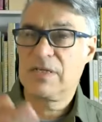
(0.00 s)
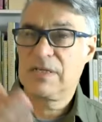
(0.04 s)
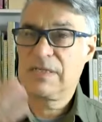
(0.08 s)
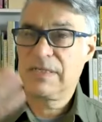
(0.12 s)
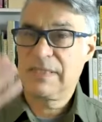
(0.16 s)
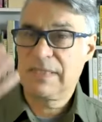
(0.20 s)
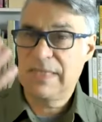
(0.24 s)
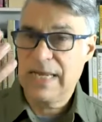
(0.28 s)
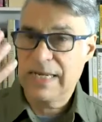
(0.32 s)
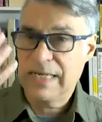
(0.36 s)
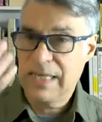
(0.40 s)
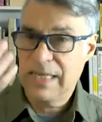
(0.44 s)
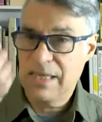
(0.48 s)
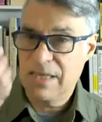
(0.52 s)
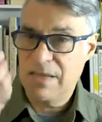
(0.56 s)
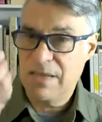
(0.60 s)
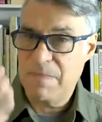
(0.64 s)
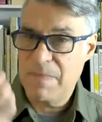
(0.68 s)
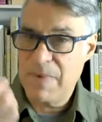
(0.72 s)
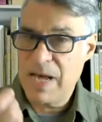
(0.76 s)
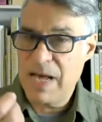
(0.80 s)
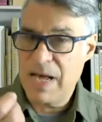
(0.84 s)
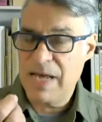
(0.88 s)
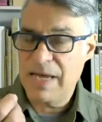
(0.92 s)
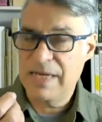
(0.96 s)
to settle the
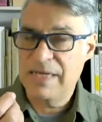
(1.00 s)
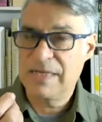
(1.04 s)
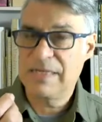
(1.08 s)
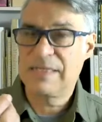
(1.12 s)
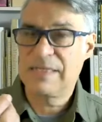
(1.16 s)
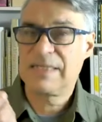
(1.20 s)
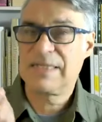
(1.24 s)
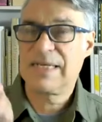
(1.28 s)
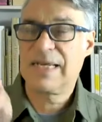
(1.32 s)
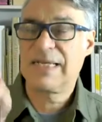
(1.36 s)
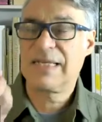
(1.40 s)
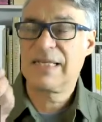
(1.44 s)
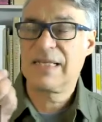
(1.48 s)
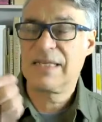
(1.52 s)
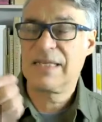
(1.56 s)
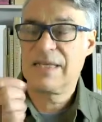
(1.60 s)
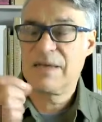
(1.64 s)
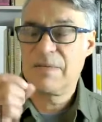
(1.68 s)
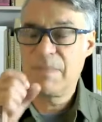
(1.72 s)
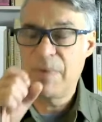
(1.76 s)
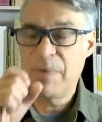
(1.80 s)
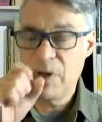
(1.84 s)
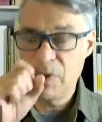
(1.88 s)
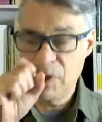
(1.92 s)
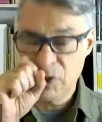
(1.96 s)
mind, settle
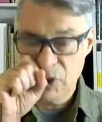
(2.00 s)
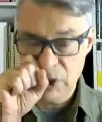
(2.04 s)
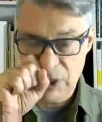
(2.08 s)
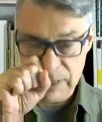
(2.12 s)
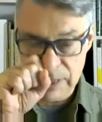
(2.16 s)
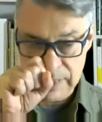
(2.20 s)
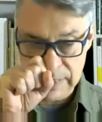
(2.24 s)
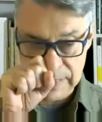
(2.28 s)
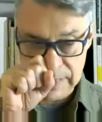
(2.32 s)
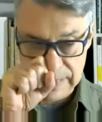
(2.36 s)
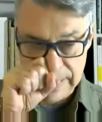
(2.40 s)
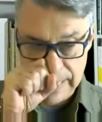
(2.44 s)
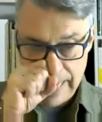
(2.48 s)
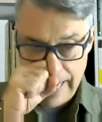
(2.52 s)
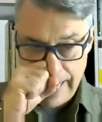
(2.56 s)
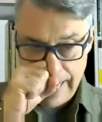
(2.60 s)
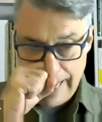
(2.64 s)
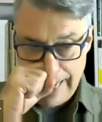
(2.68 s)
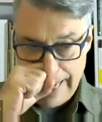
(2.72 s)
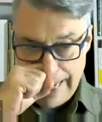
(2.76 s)
the emotions,